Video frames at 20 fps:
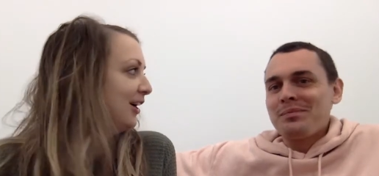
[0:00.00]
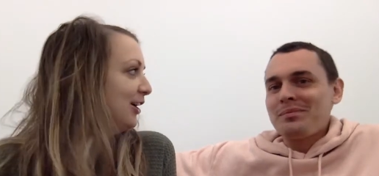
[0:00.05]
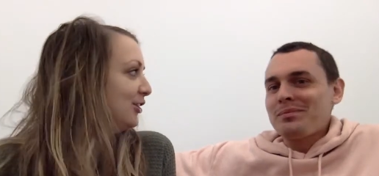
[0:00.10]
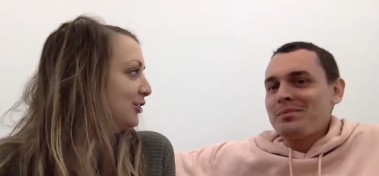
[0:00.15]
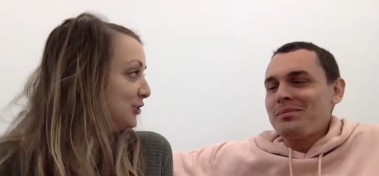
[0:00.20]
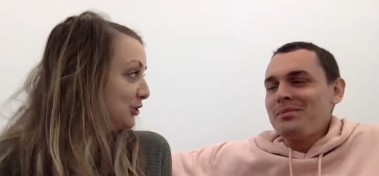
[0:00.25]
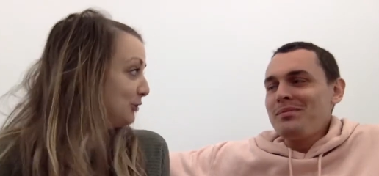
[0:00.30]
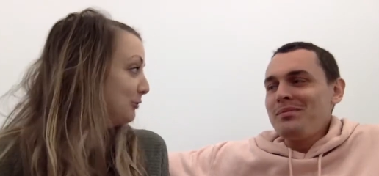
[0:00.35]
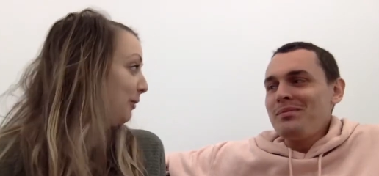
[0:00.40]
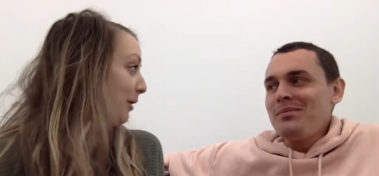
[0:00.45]
Speaker 1: do
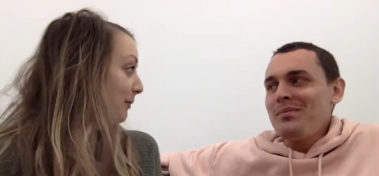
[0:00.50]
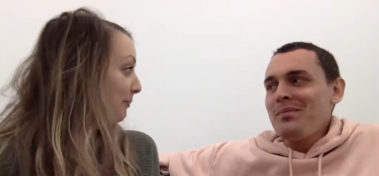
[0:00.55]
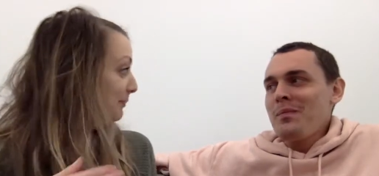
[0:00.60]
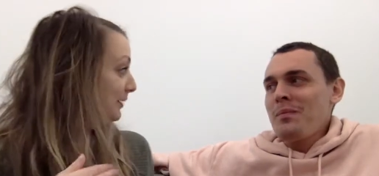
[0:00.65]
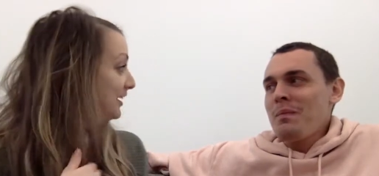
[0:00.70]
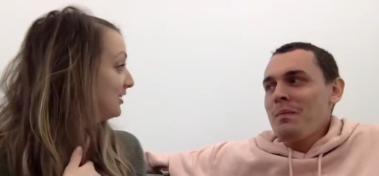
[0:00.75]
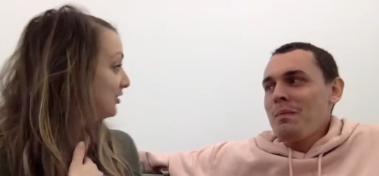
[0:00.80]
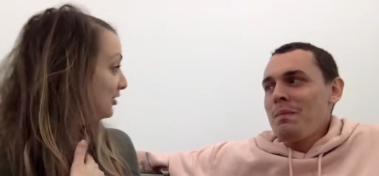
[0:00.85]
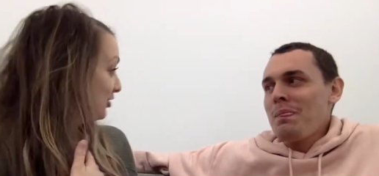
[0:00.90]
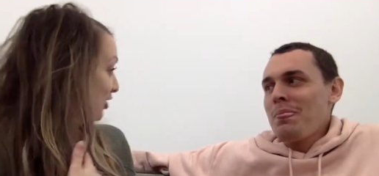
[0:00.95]
you want me
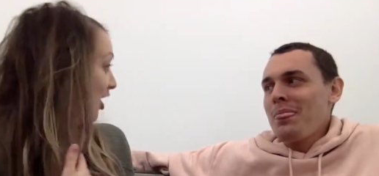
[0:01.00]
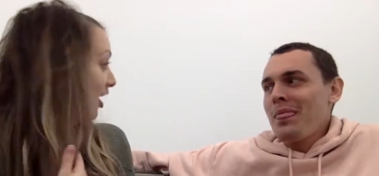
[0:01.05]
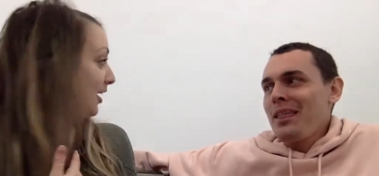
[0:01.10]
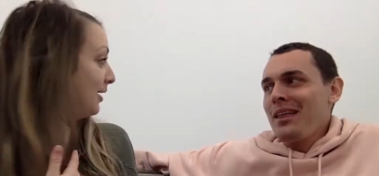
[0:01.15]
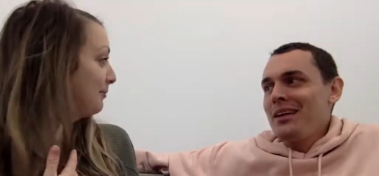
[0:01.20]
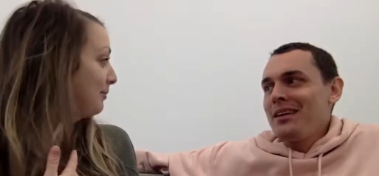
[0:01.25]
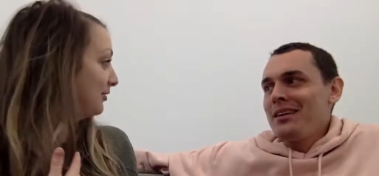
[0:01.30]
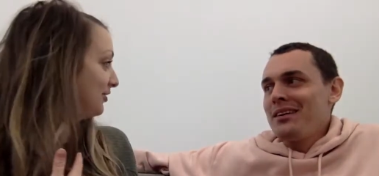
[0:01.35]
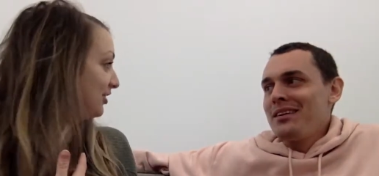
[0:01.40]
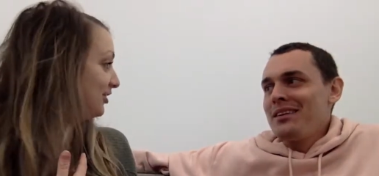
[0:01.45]
to talk
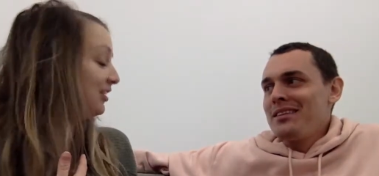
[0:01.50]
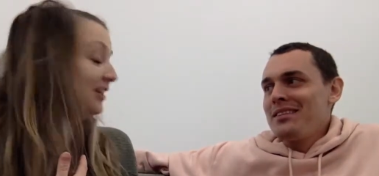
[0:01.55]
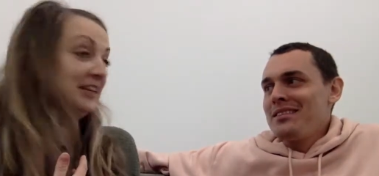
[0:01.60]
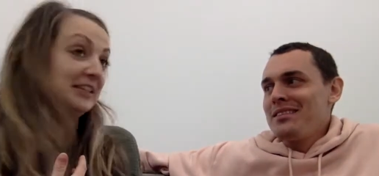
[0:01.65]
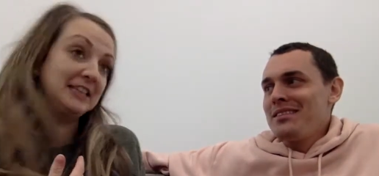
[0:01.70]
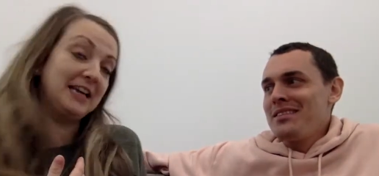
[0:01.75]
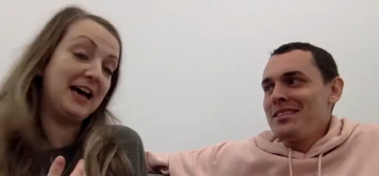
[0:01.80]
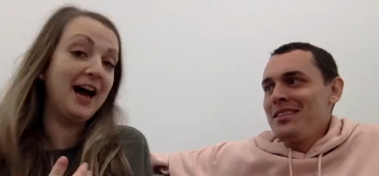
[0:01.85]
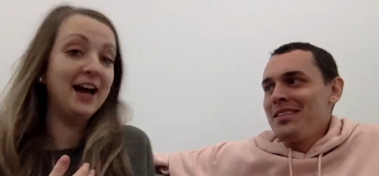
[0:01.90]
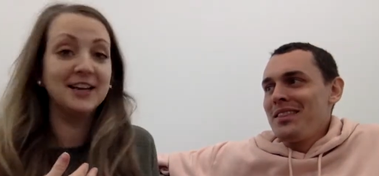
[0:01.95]
about the things
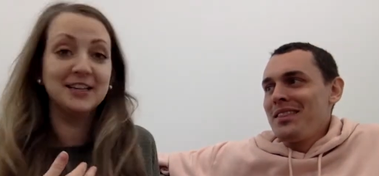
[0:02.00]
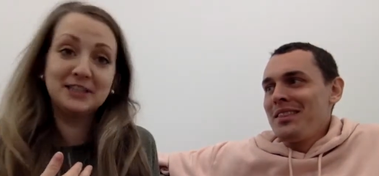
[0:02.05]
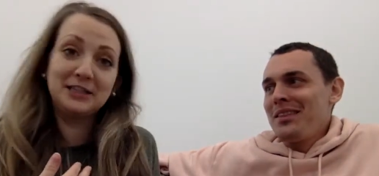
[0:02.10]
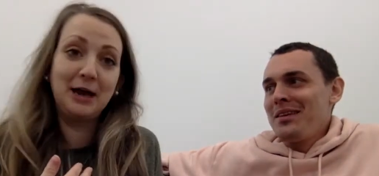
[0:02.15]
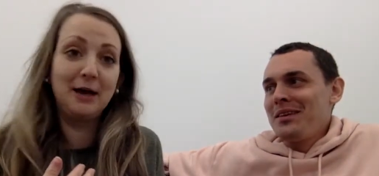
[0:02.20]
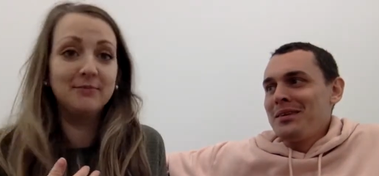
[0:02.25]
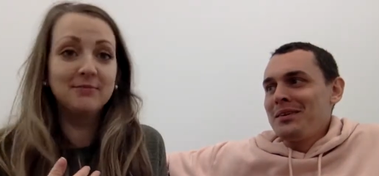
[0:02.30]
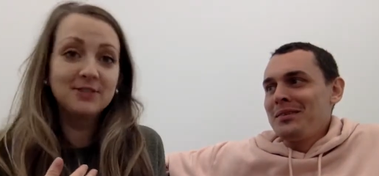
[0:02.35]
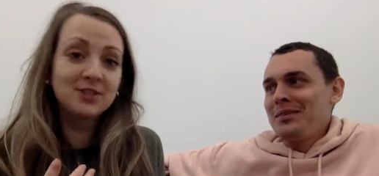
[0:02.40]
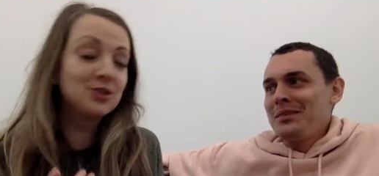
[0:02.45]
I
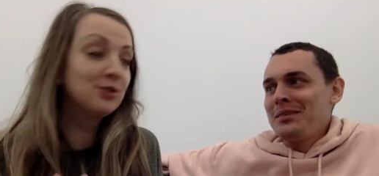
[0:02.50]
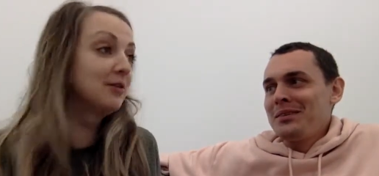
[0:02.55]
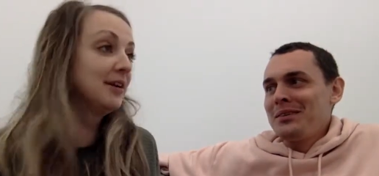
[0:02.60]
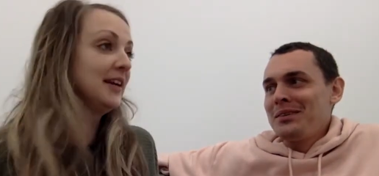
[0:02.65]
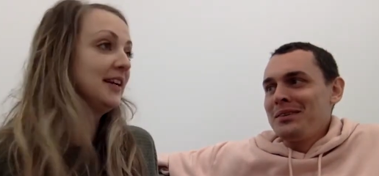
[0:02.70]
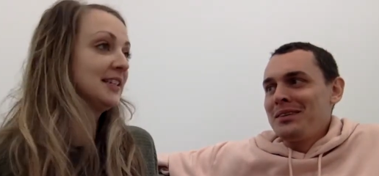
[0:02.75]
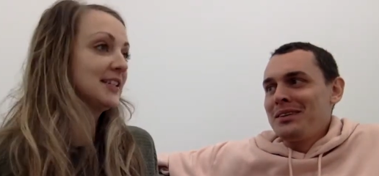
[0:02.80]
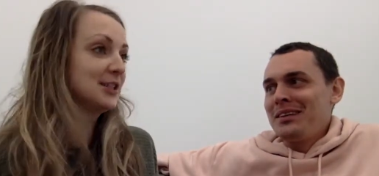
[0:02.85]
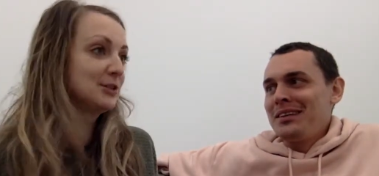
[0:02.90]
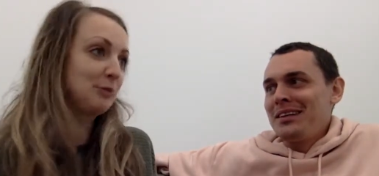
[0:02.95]
stopped doing
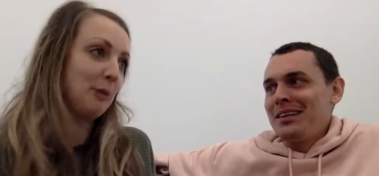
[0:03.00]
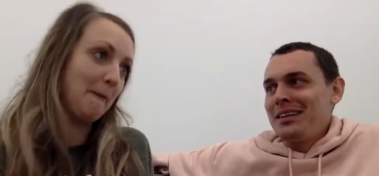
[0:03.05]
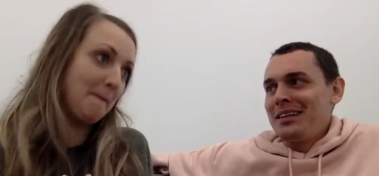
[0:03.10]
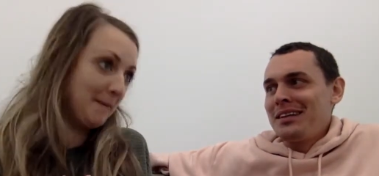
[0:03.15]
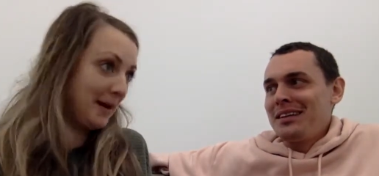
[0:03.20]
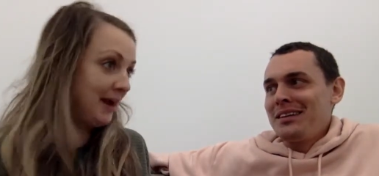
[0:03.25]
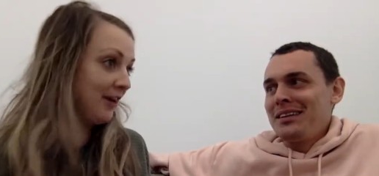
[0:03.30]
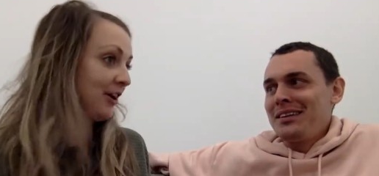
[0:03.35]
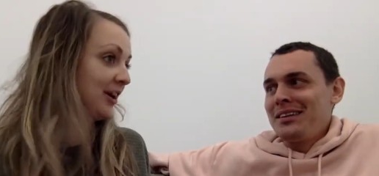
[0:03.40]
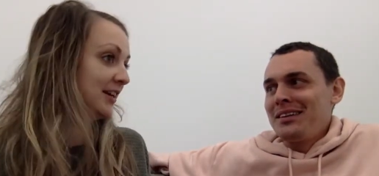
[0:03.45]
since we're
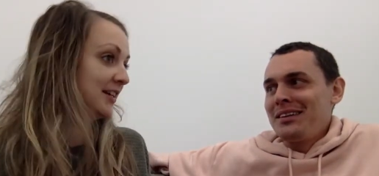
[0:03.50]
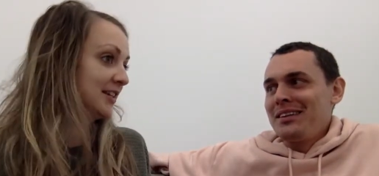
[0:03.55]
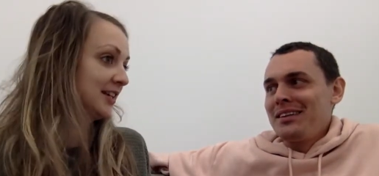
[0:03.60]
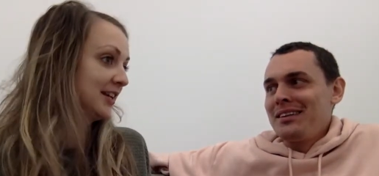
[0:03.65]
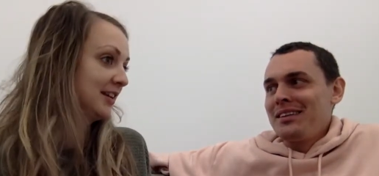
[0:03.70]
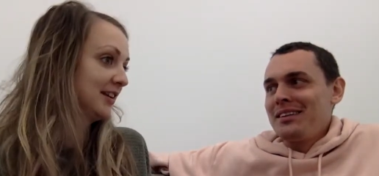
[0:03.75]
married?